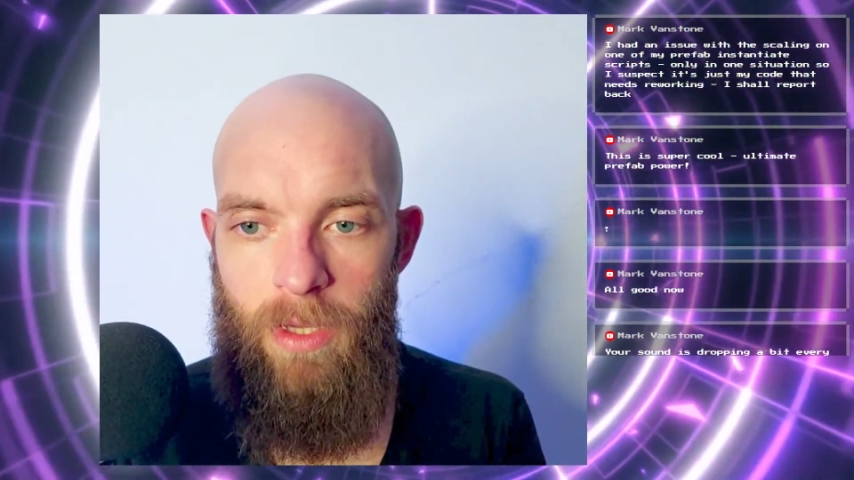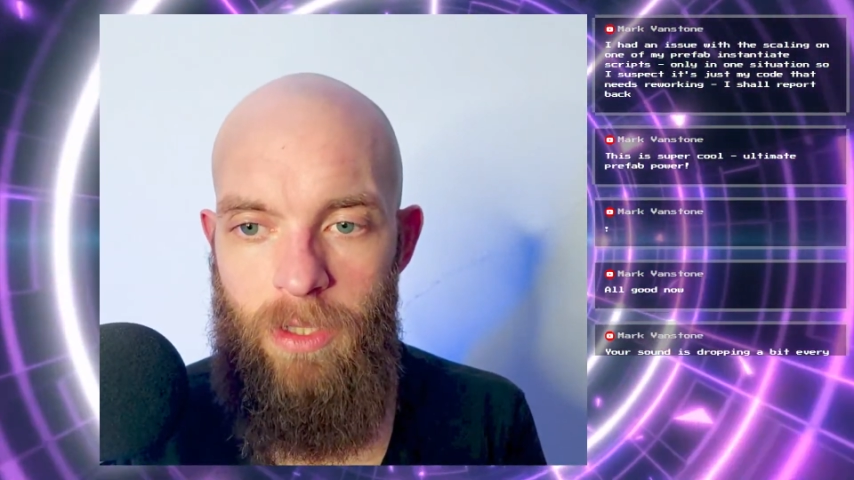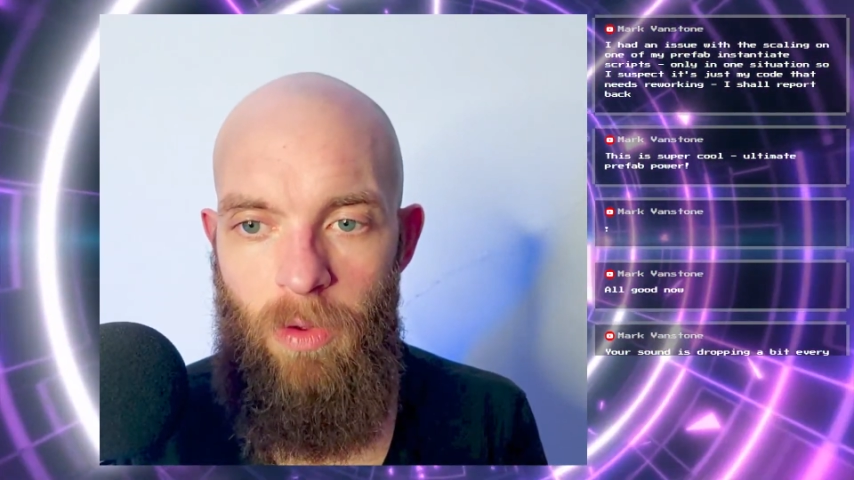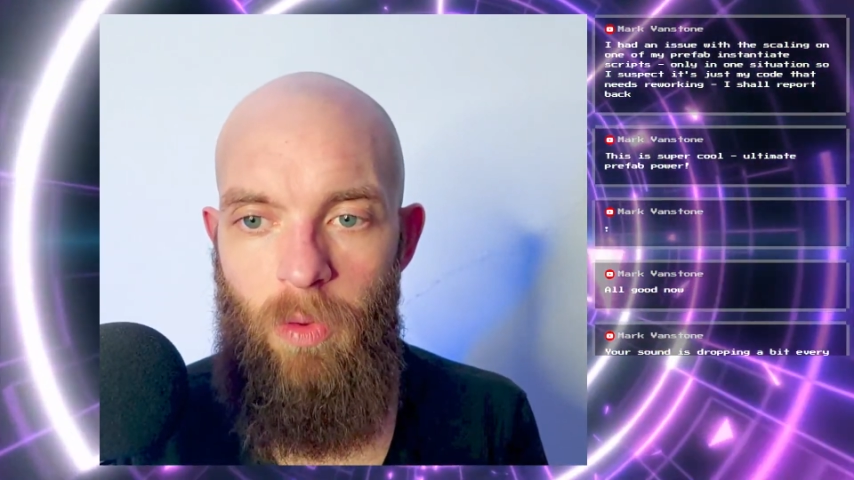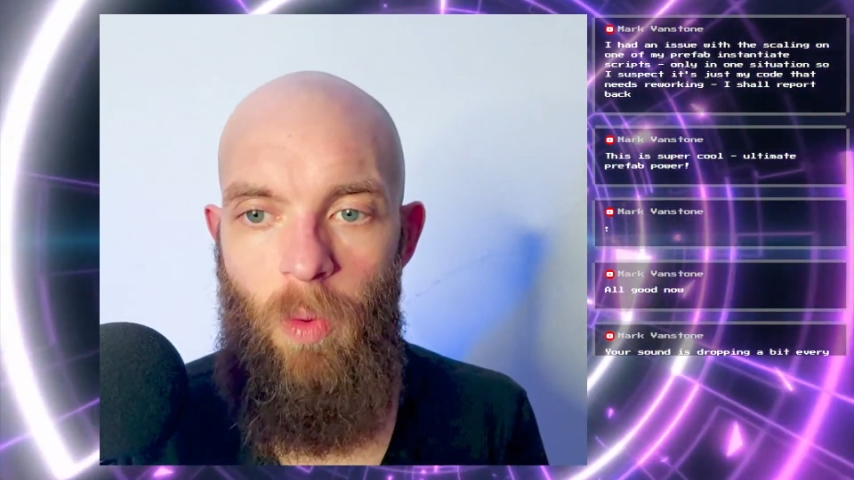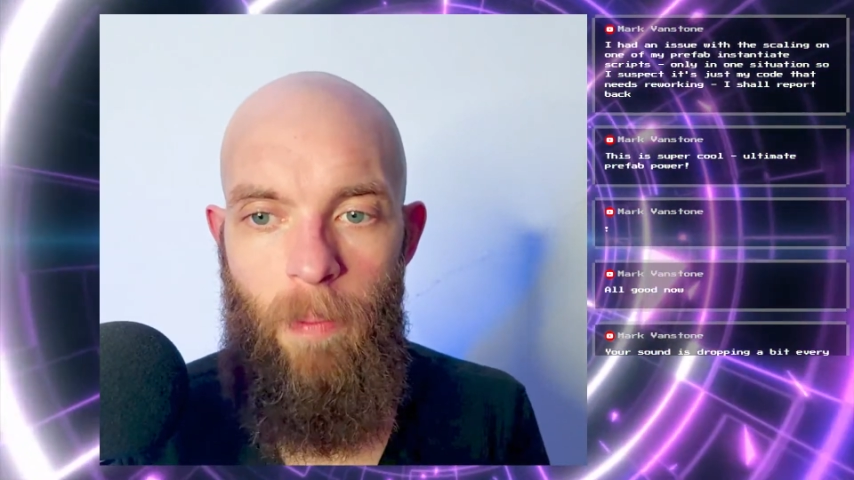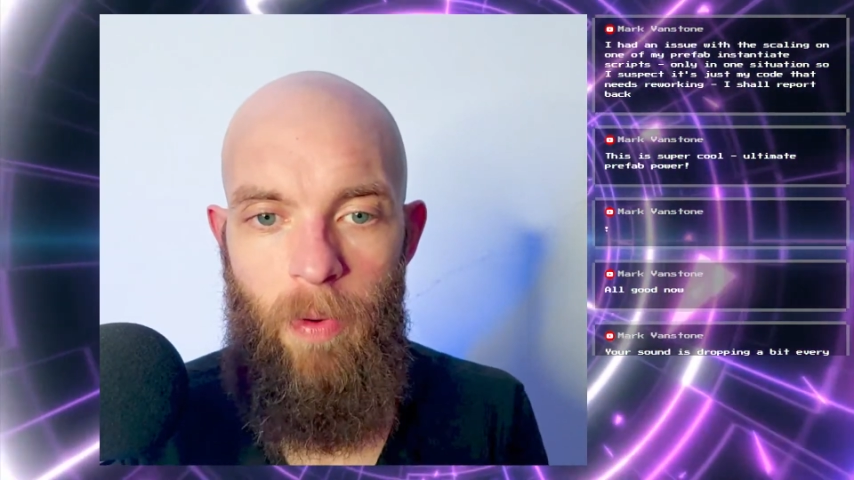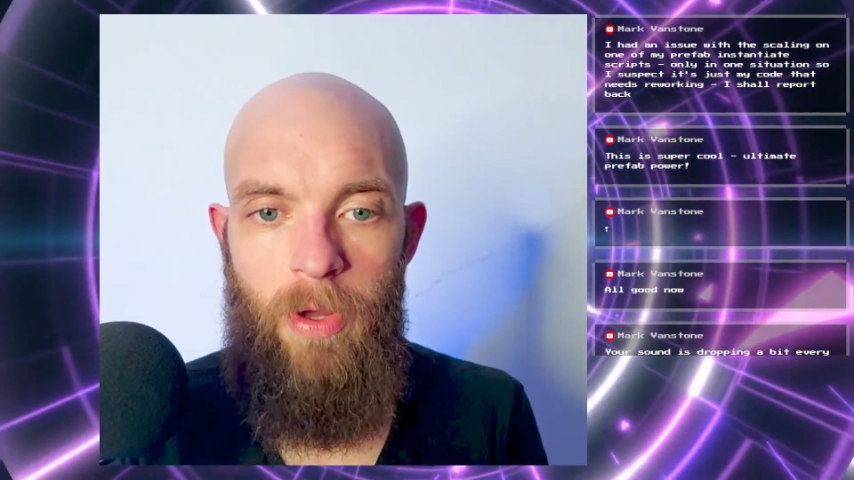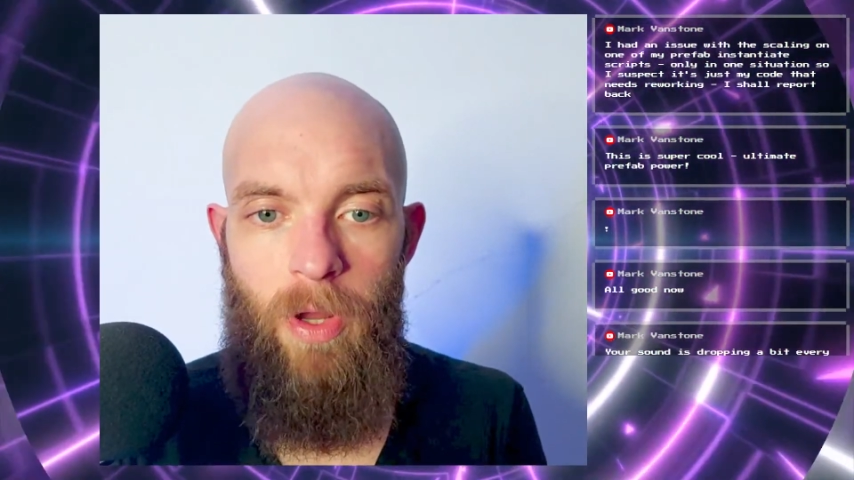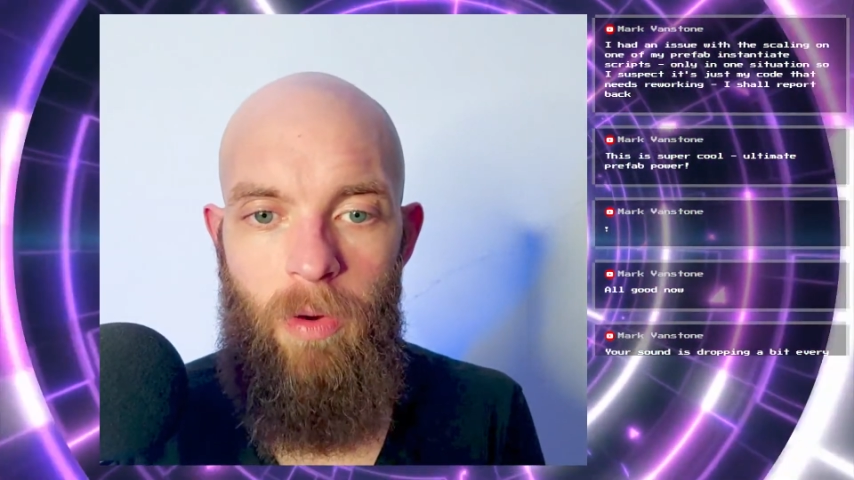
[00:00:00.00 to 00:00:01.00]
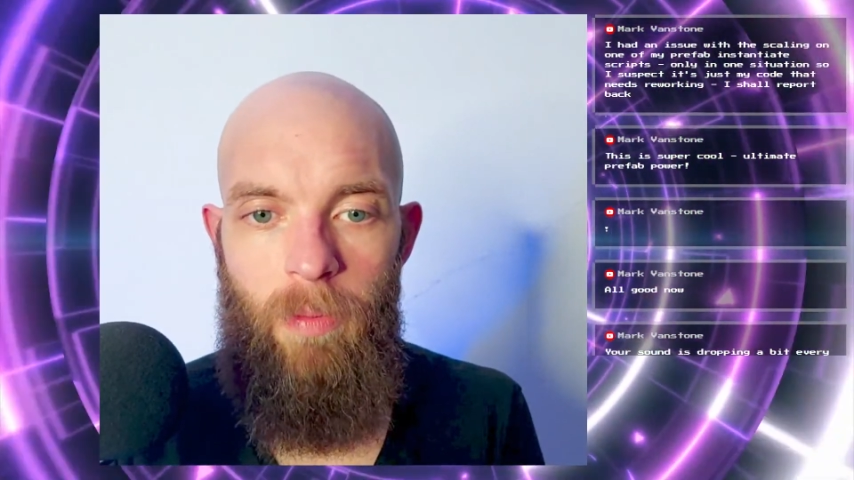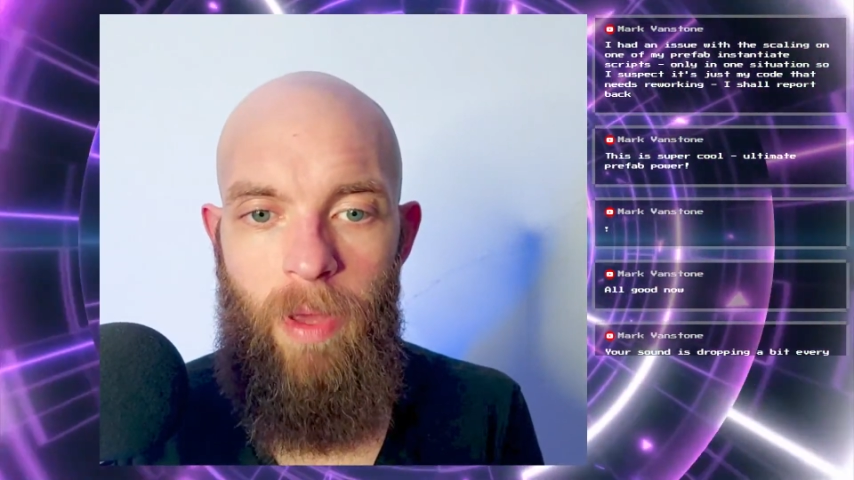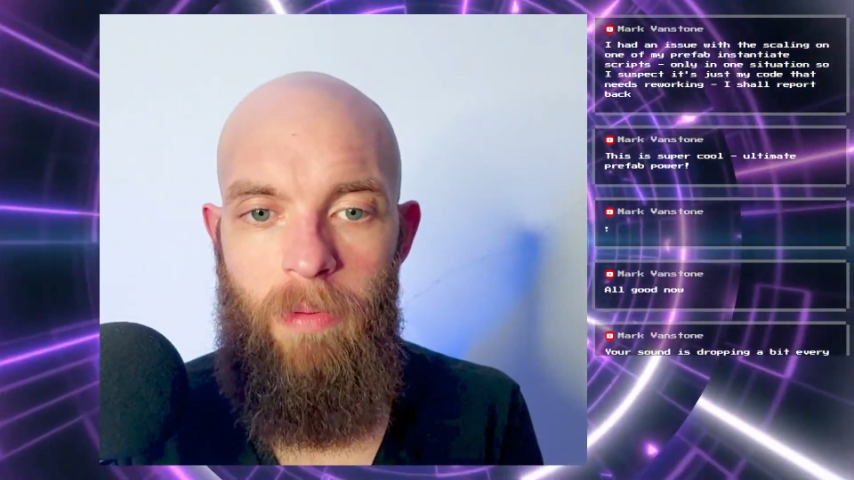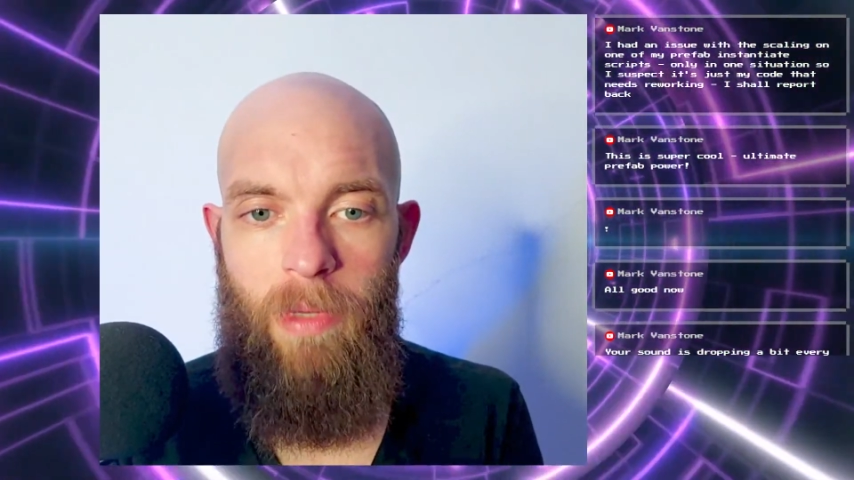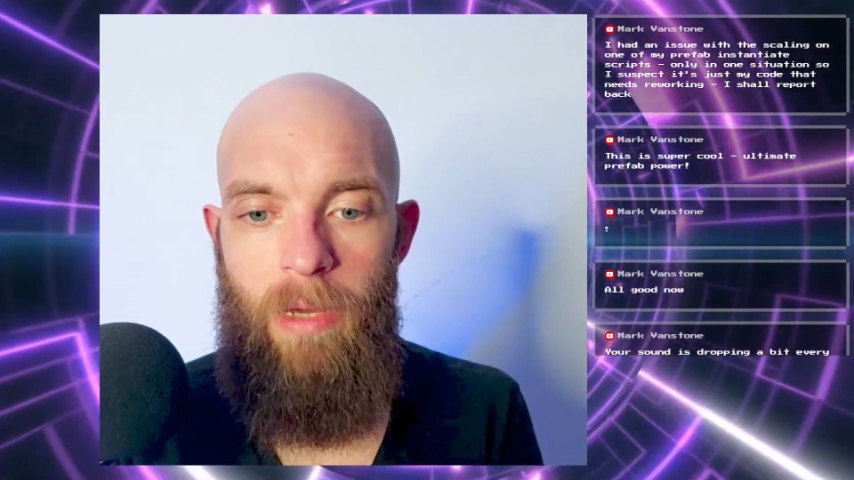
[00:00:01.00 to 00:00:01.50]
So the 1.0
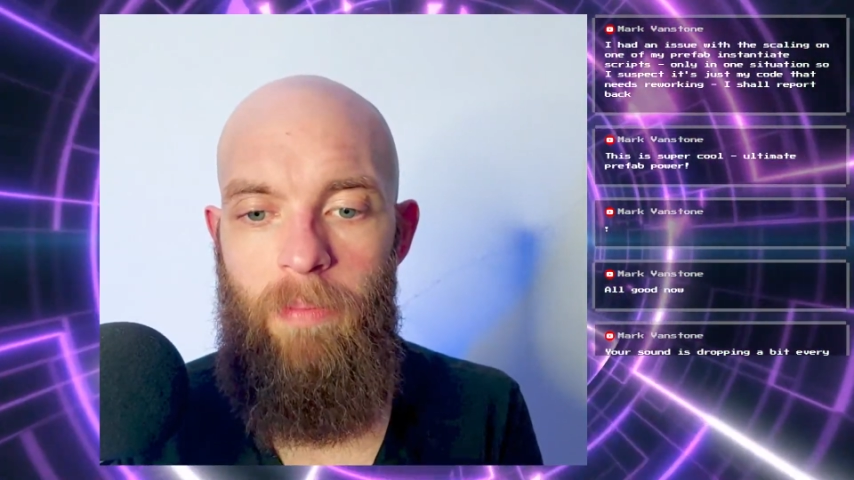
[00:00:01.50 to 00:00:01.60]
may be a